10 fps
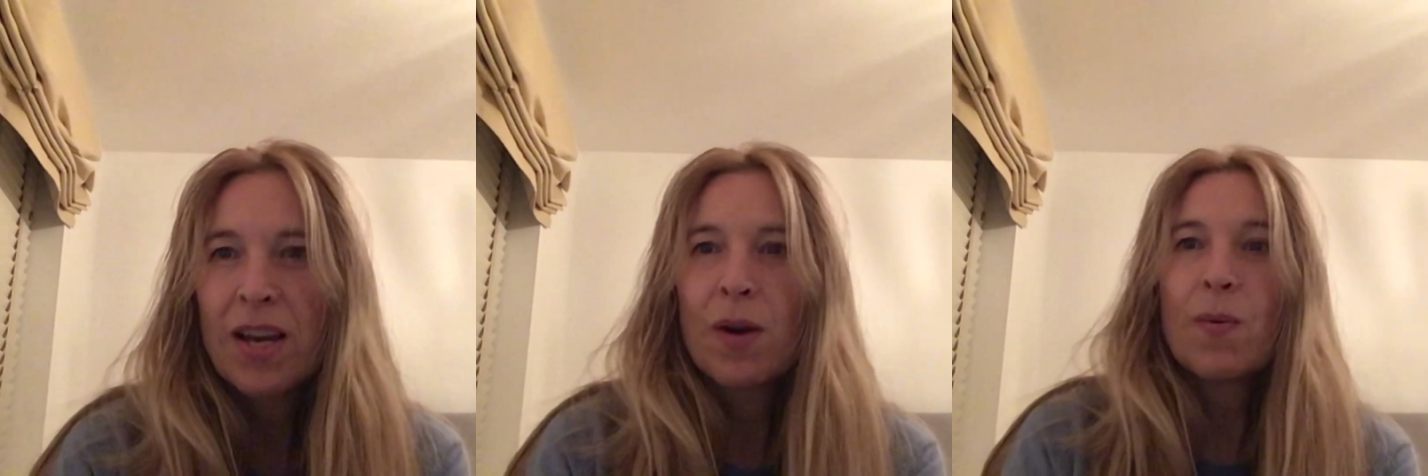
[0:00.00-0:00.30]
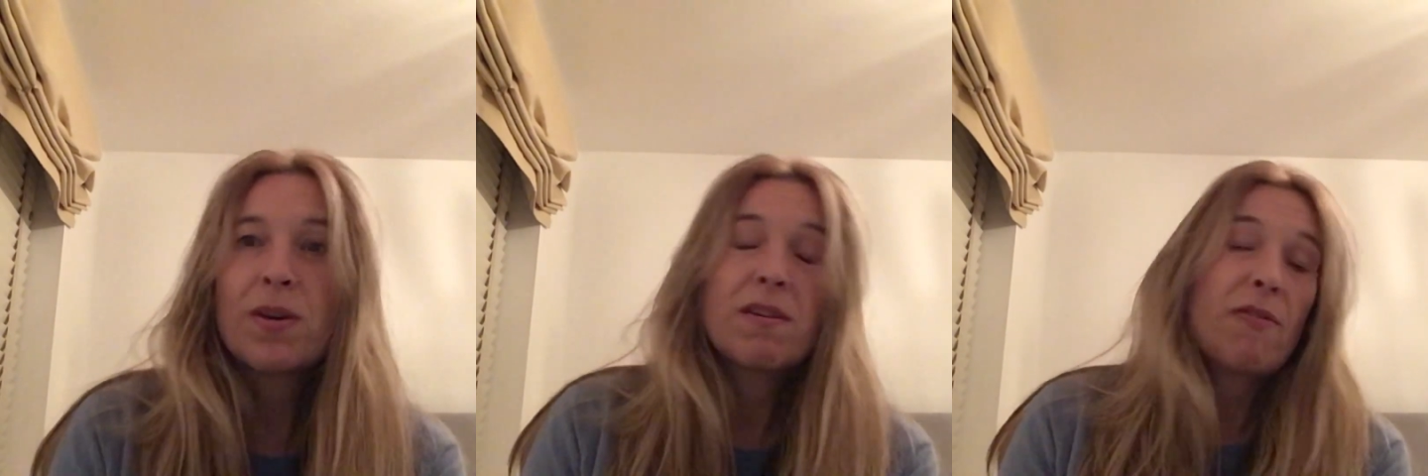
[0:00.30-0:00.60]

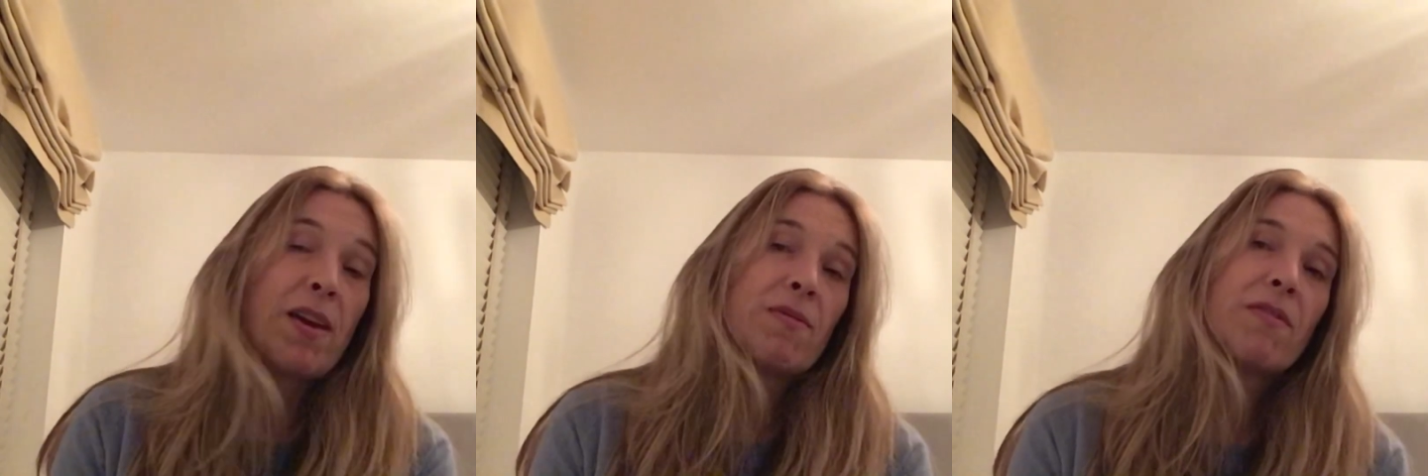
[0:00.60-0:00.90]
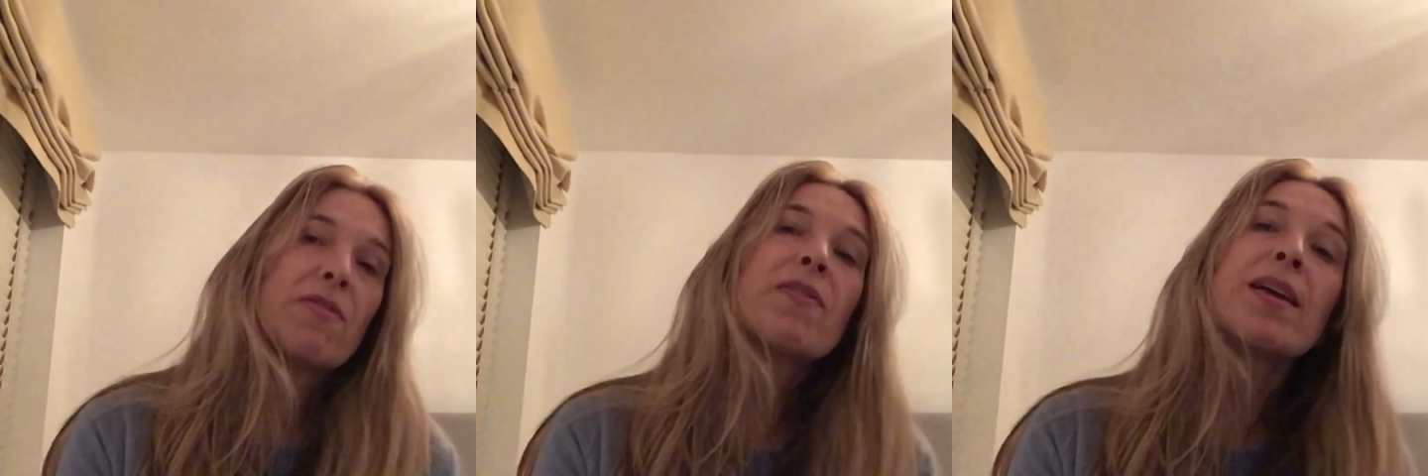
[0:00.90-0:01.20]
what are your
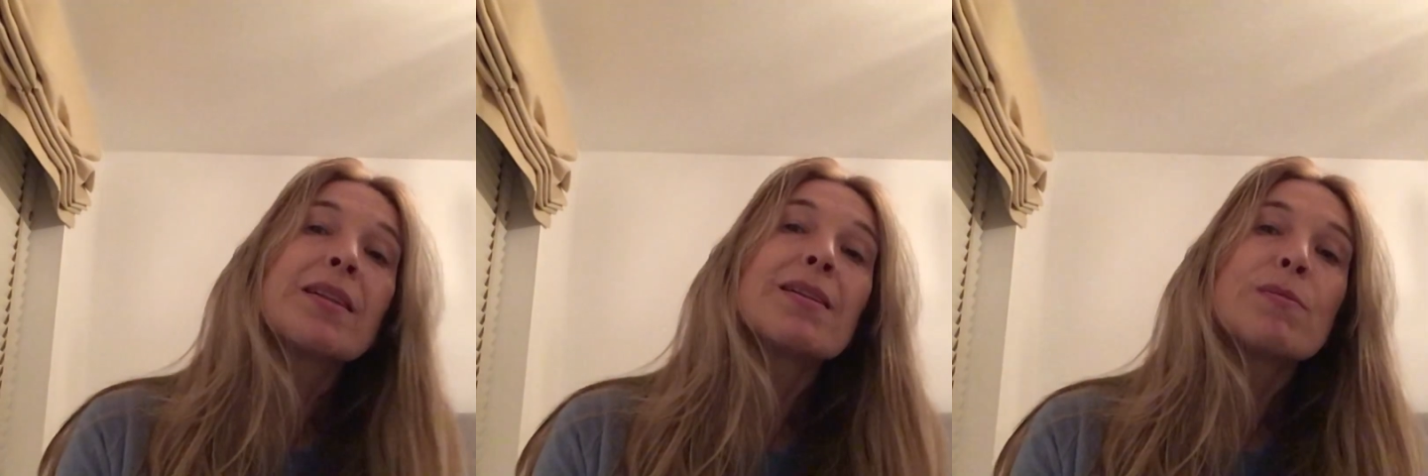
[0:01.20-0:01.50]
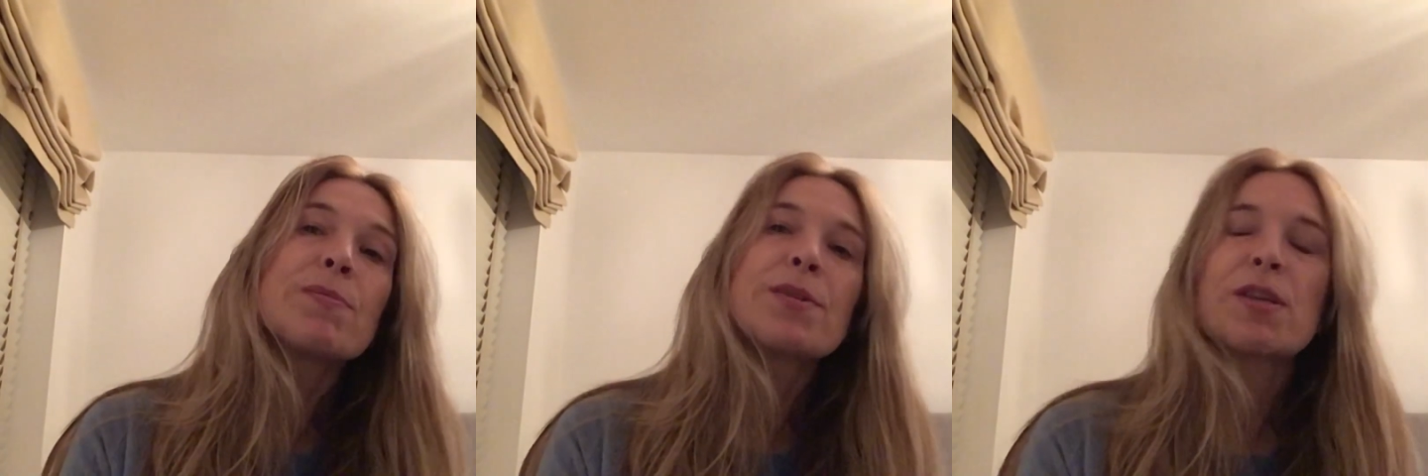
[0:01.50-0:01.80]
favourite
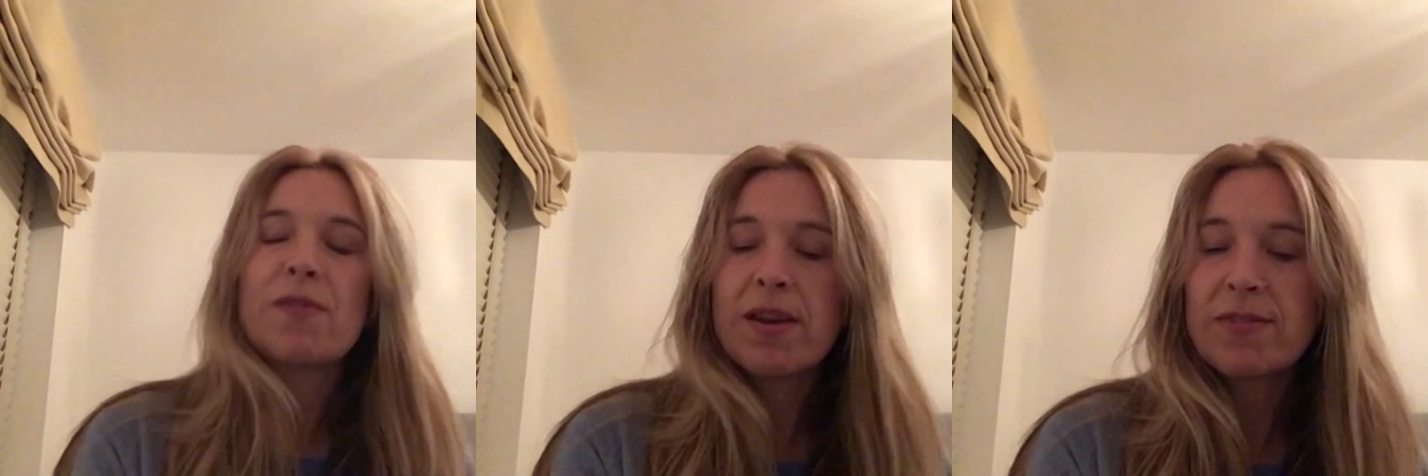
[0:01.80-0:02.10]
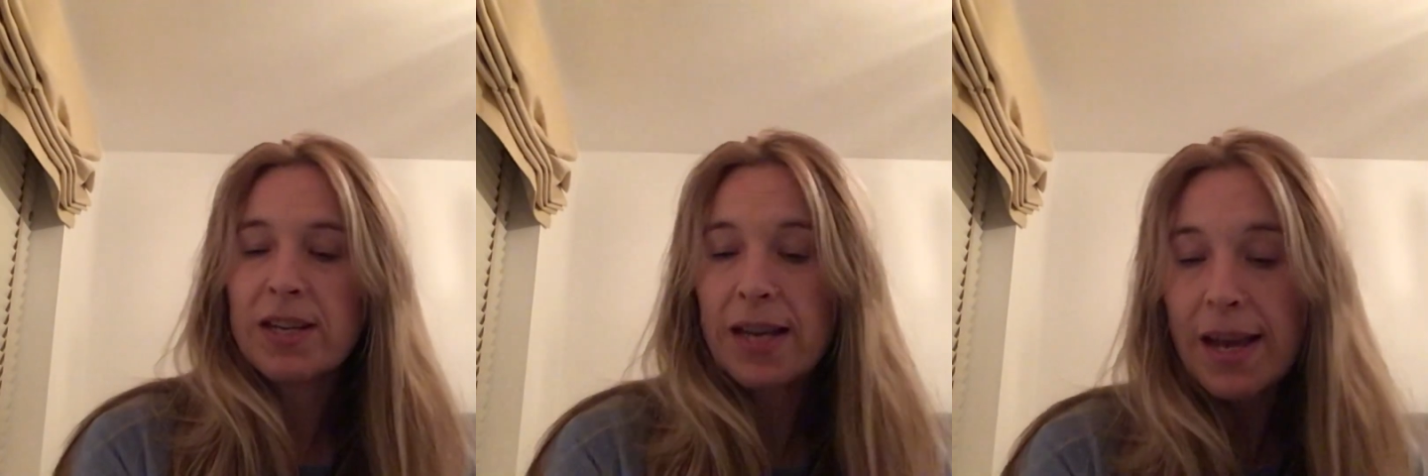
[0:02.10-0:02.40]
films, your
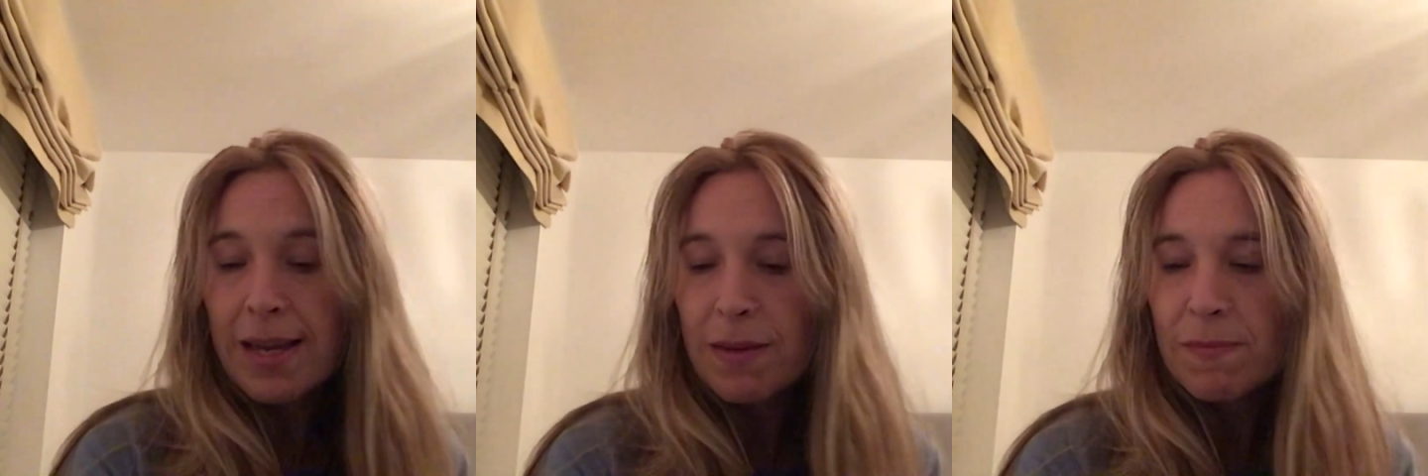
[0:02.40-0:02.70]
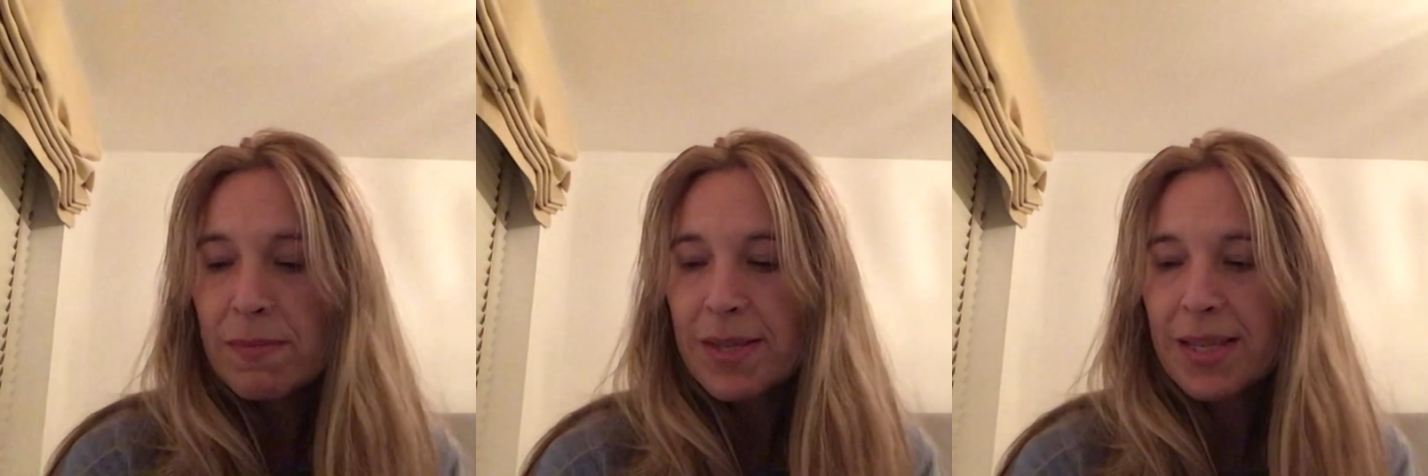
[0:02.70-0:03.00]
favourite
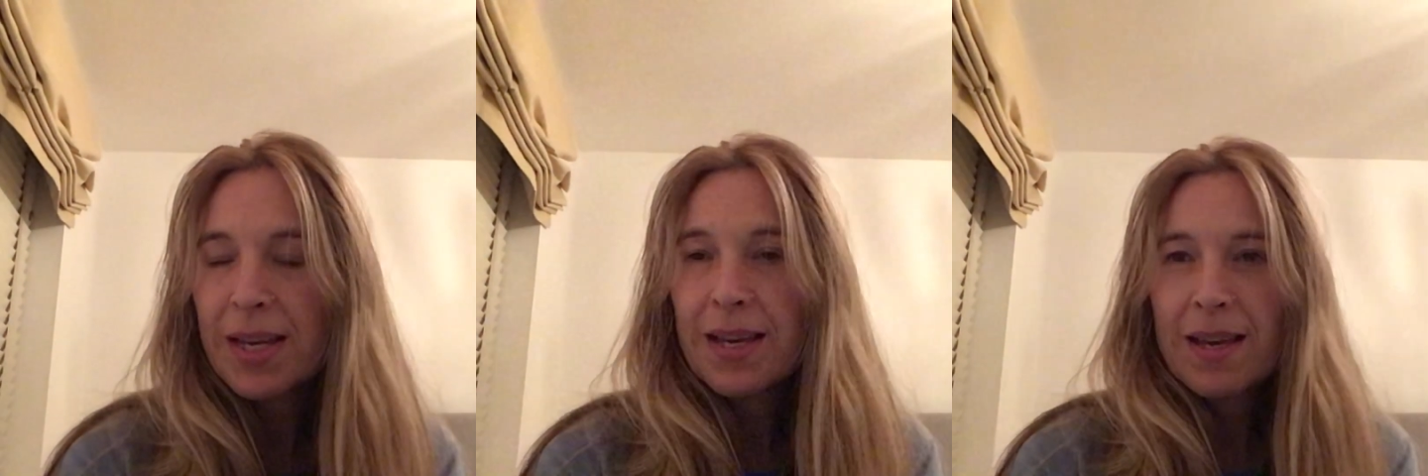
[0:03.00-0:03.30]
games,